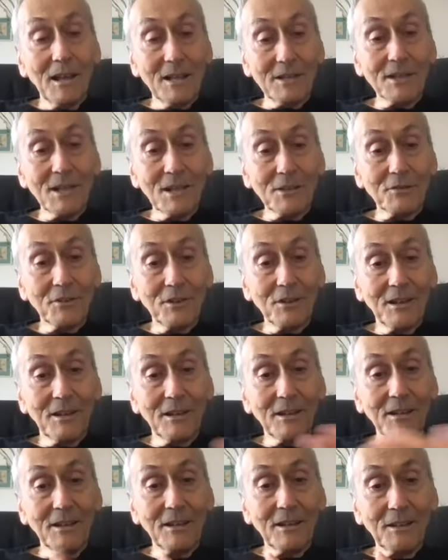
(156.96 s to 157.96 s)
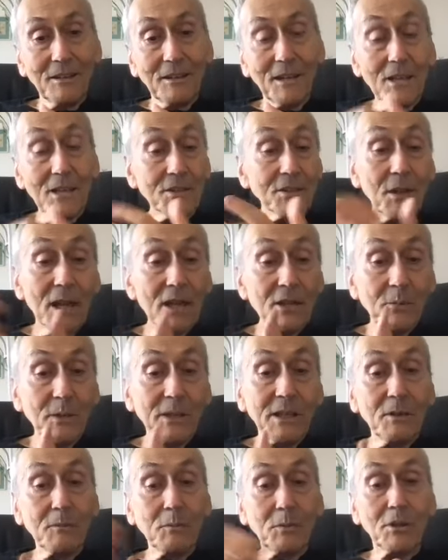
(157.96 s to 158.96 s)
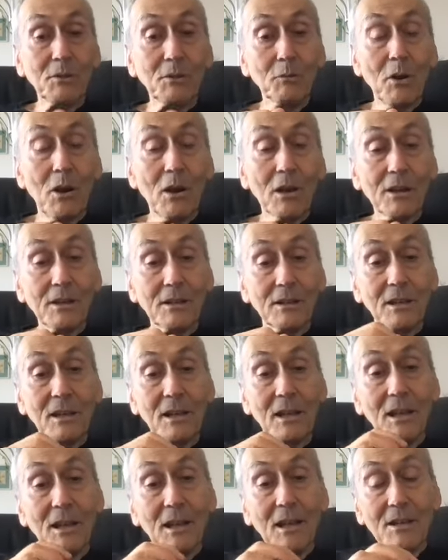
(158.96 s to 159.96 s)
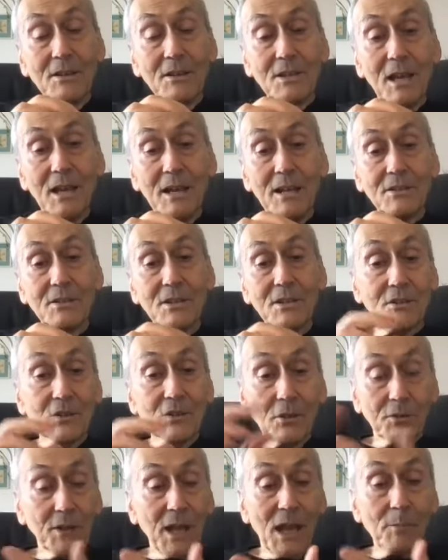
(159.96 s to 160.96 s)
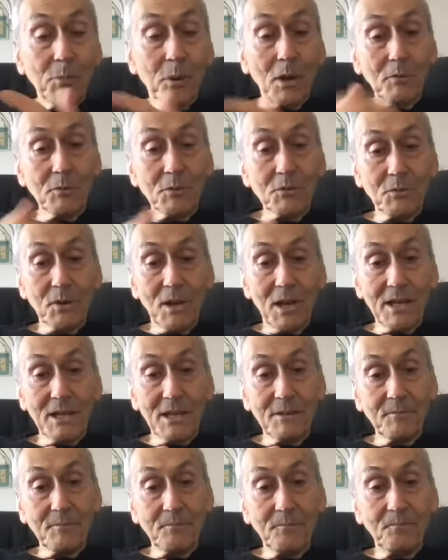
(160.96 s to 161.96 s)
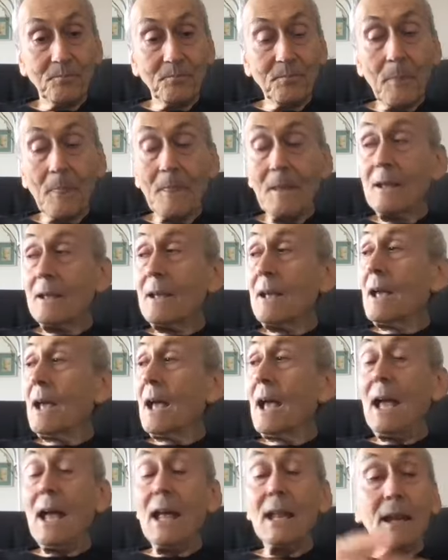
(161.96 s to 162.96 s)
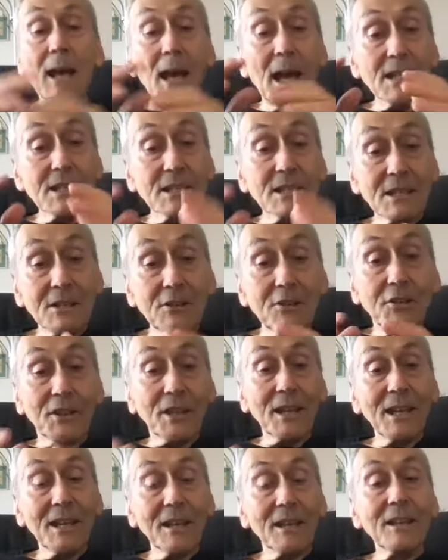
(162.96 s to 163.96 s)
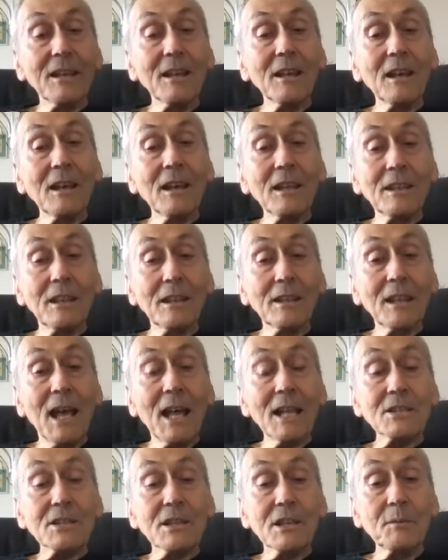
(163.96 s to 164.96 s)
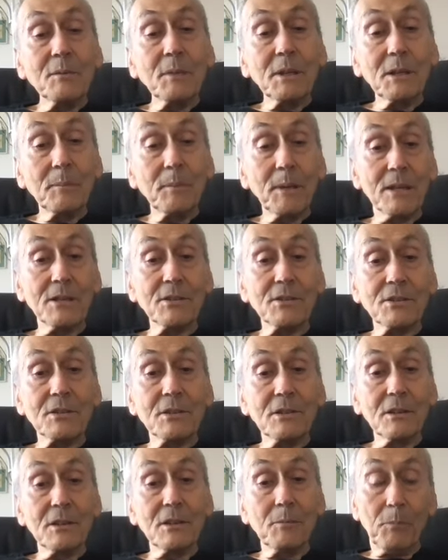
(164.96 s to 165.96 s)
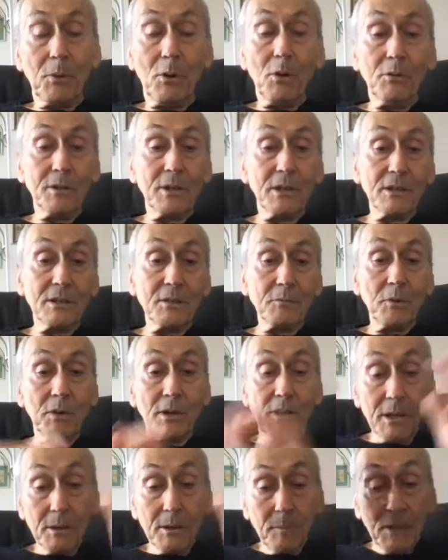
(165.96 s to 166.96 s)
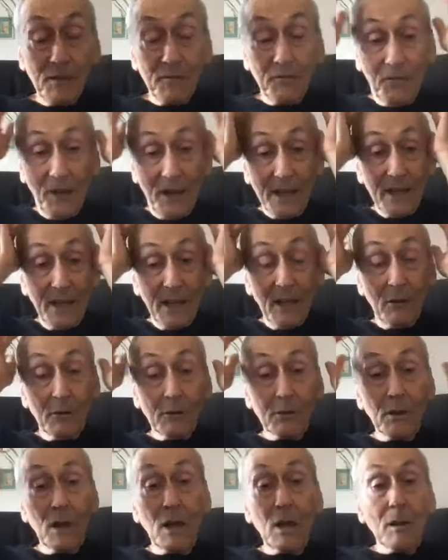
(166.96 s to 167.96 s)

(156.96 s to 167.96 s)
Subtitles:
etc., as we did with the rocket science. And so that part was right. And I still think that that's going to be the biggest component. We're going to be finding out,